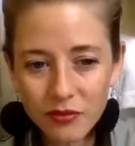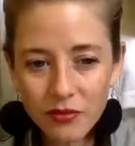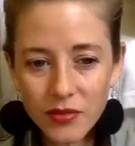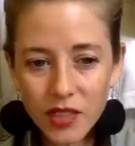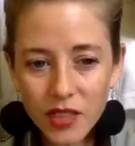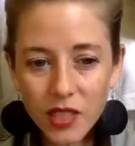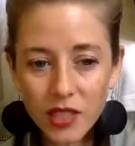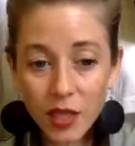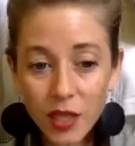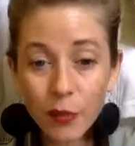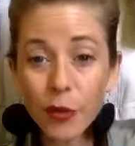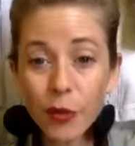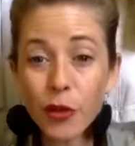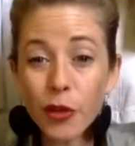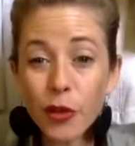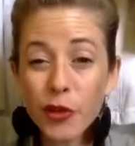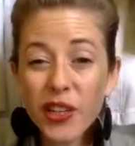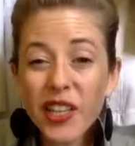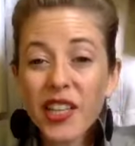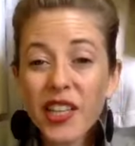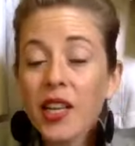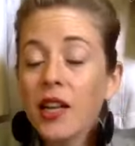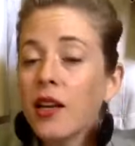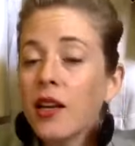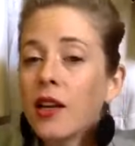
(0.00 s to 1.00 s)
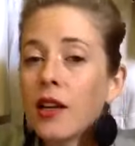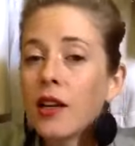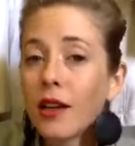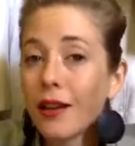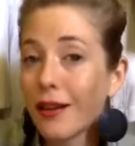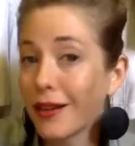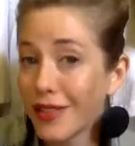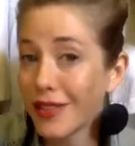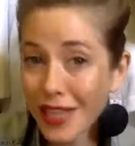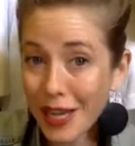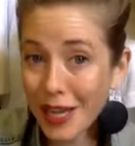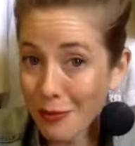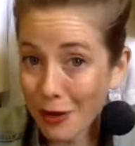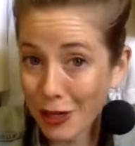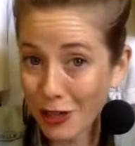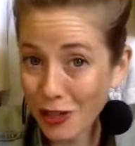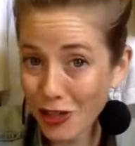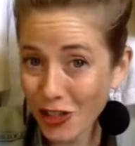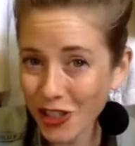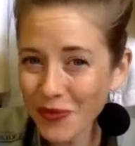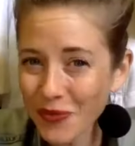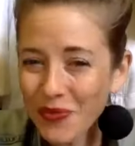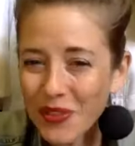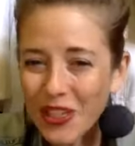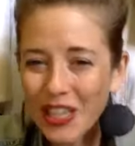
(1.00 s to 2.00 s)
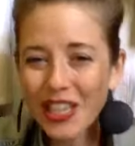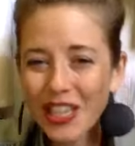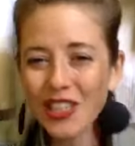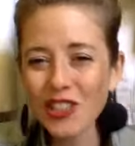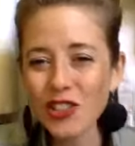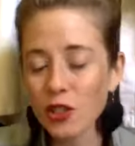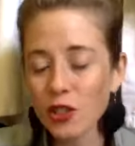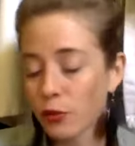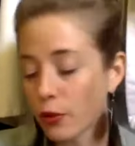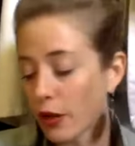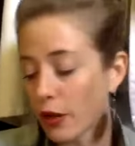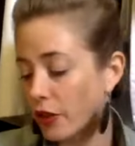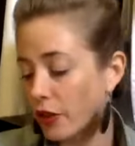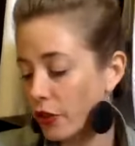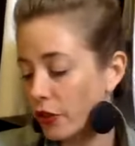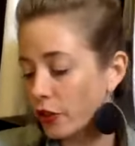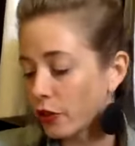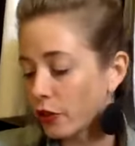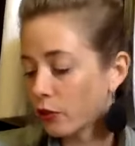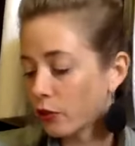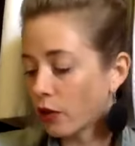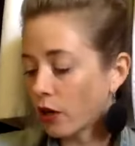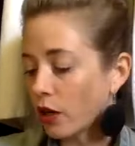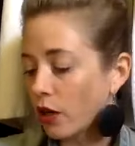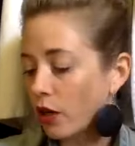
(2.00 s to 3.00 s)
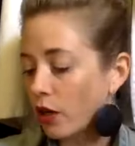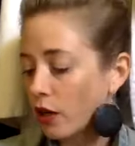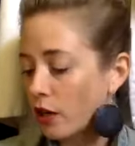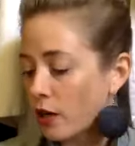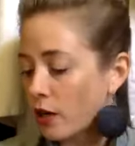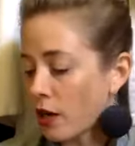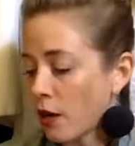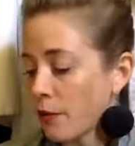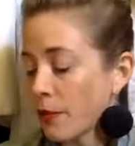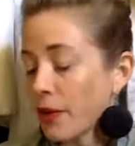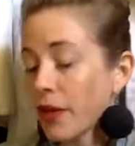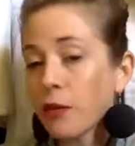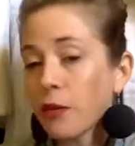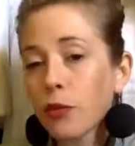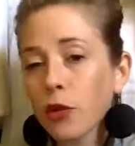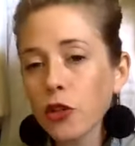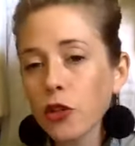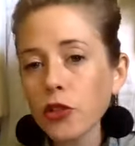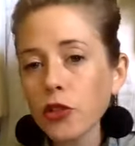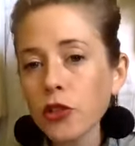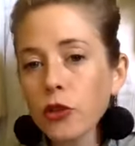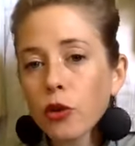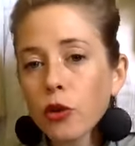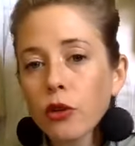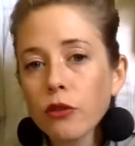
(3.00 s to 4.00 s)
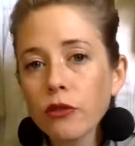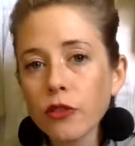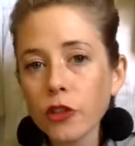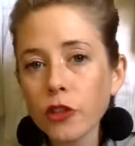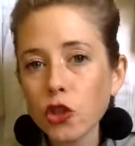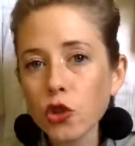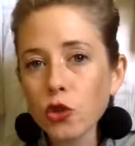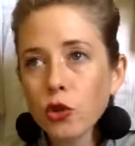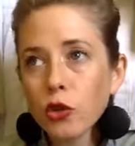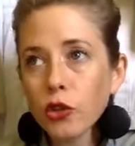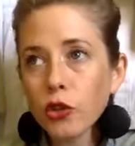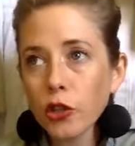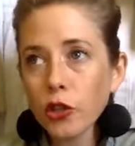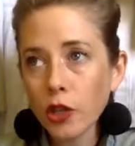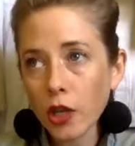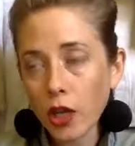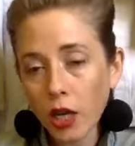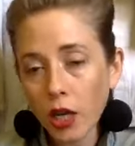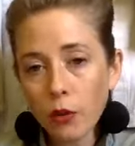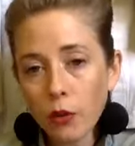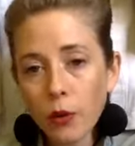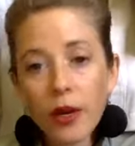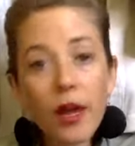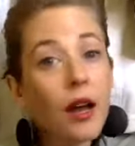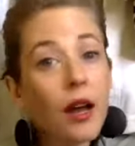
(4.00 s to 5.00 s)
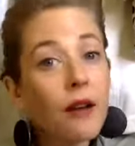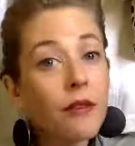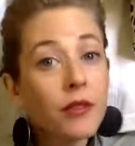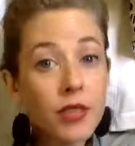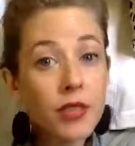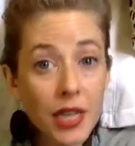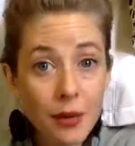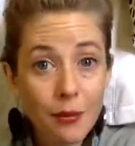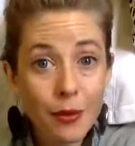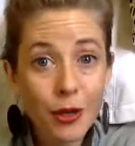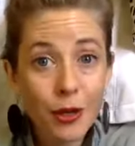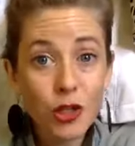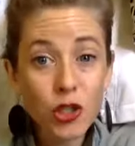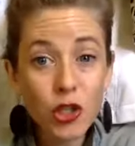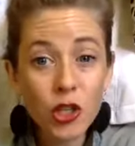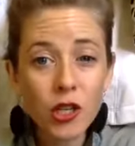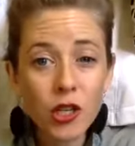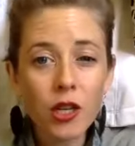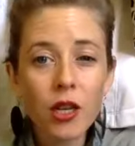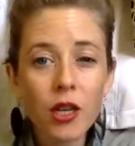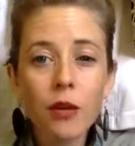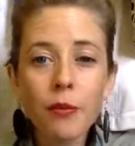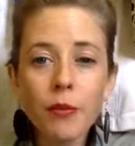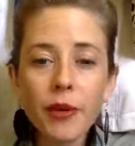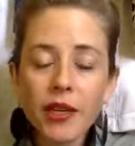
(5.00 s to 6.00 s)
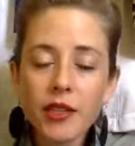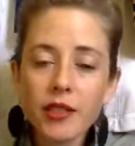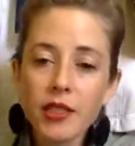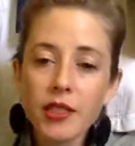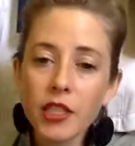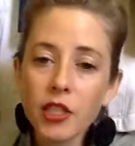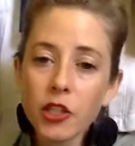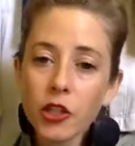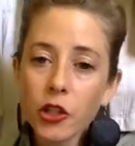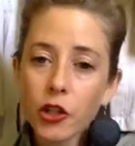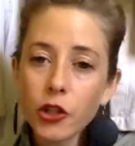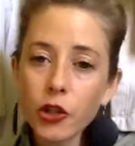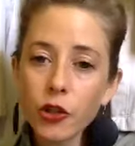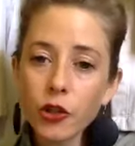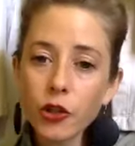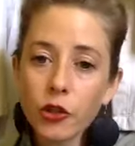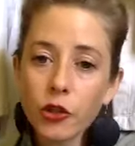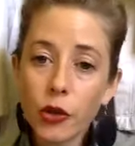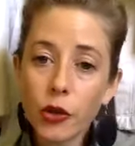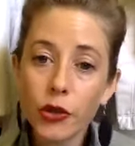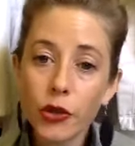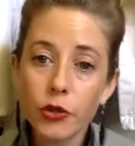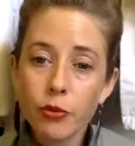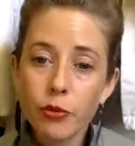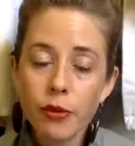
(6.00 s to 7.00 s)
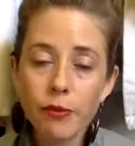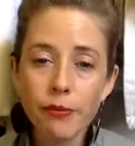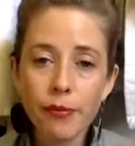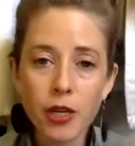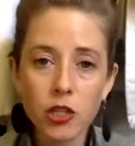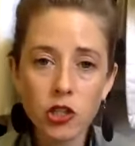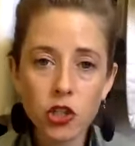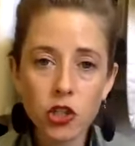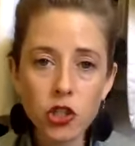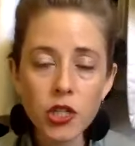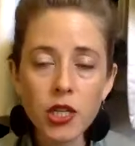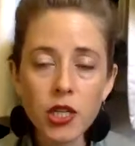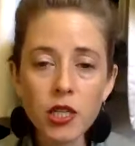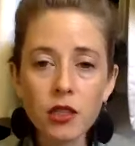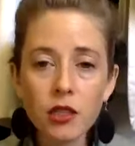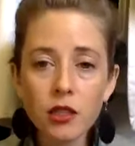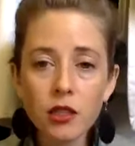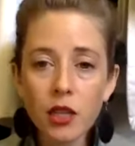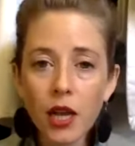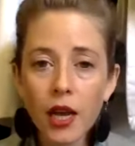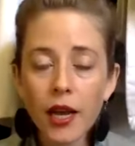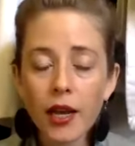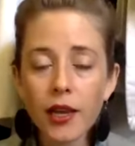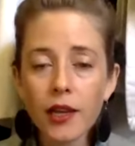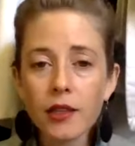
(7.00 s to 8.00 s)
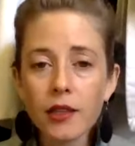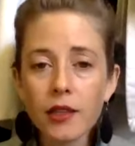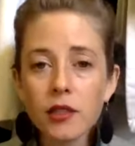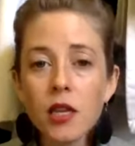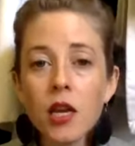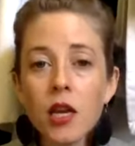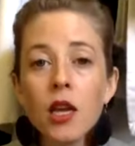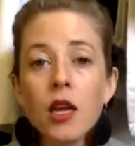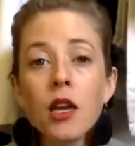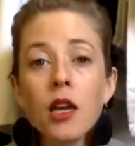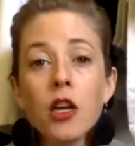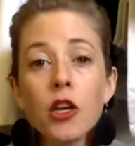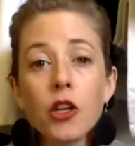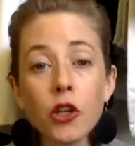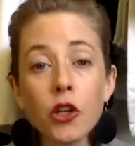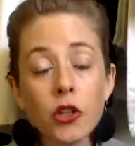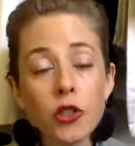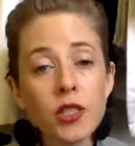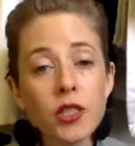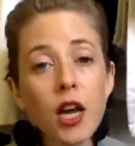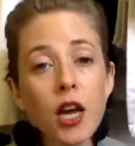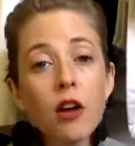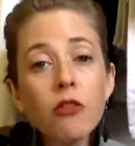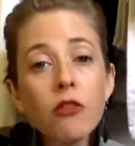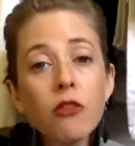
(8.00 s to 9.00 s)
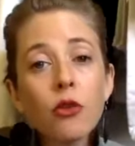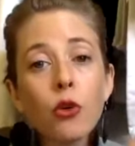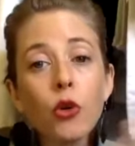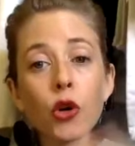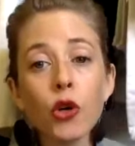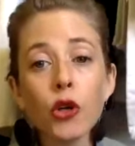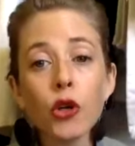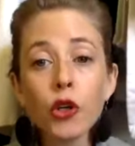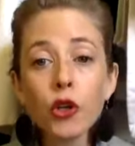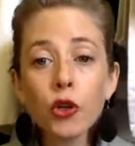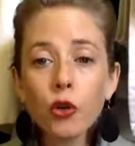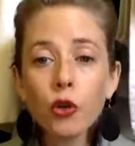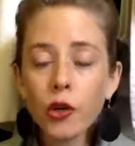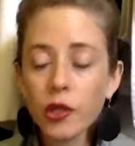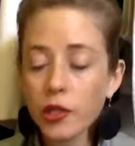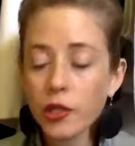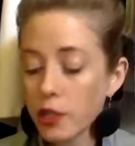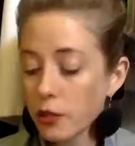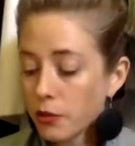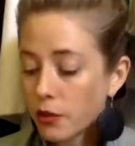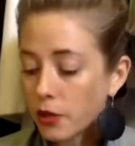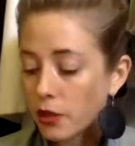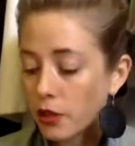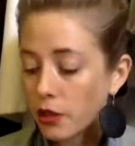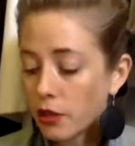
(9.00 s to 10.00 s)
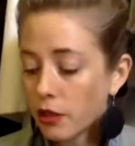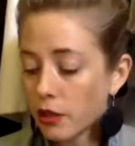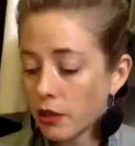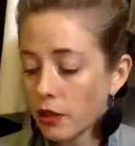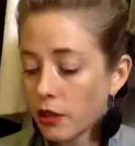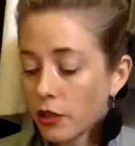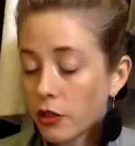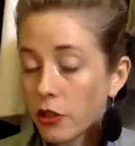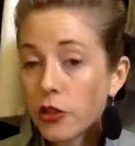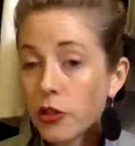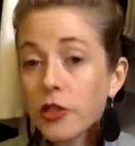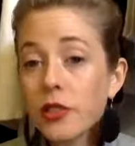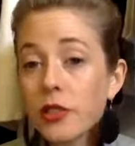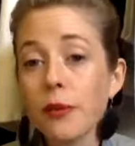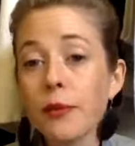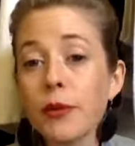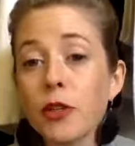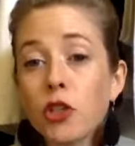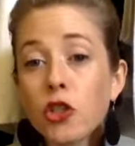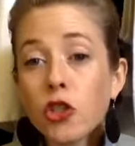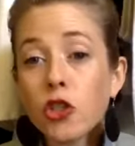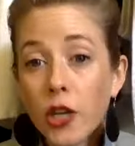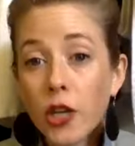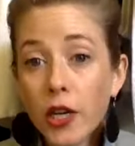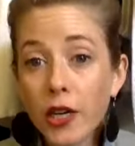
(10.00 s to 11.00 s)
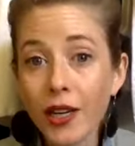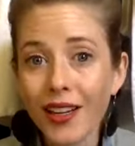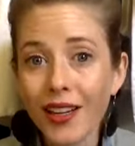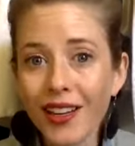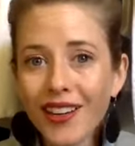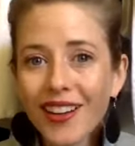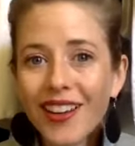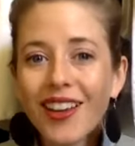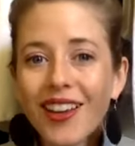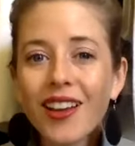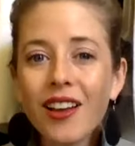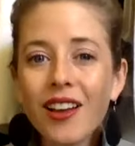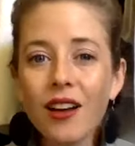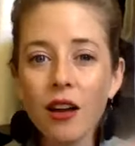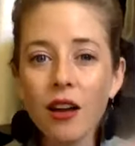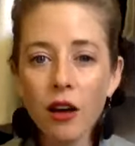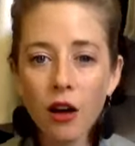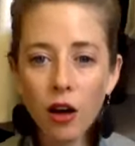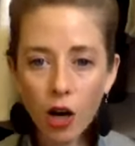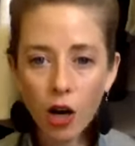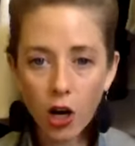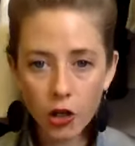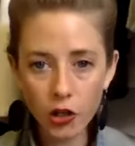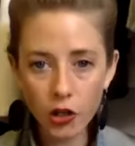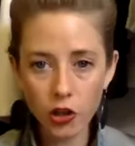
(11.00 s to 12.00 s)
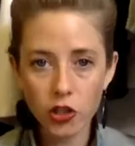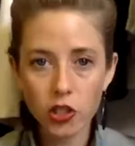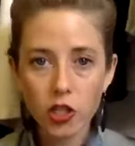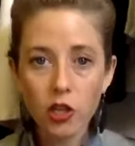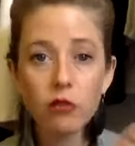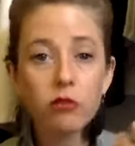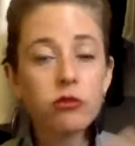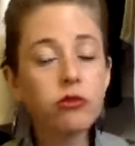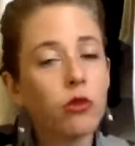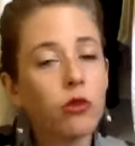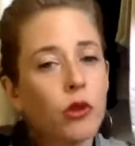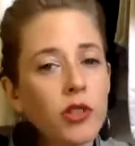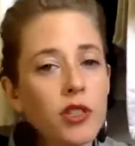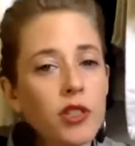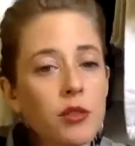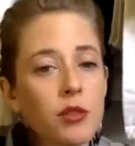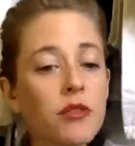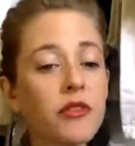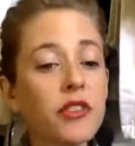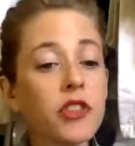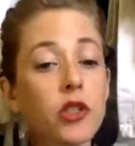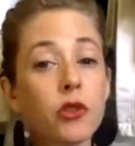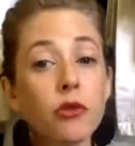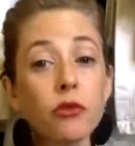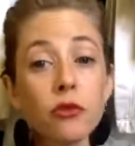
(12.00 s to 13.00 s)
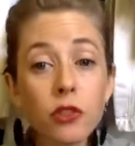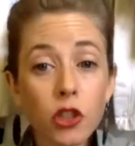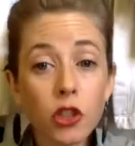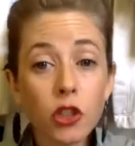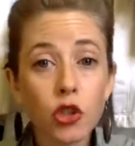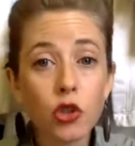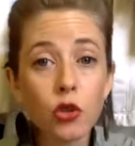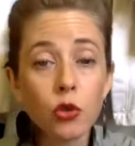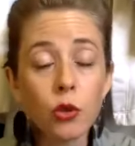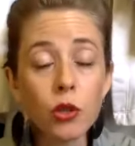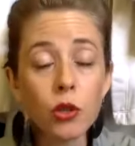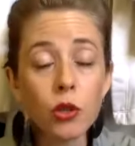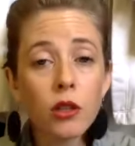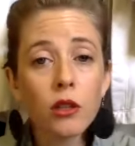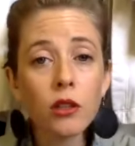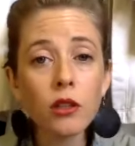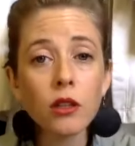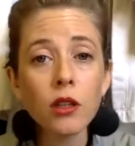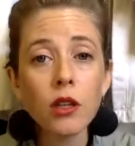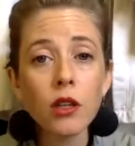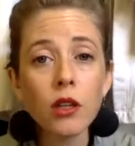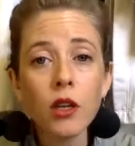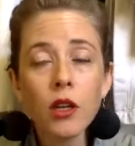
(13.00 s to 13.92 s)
Number 3, a tape measure. So whether you are in person or virtual, you're going to want to have a tape measure, because either you're going to be measuring the client yourself, or you're going to be either demonstrating on yourself for them if it's a virtual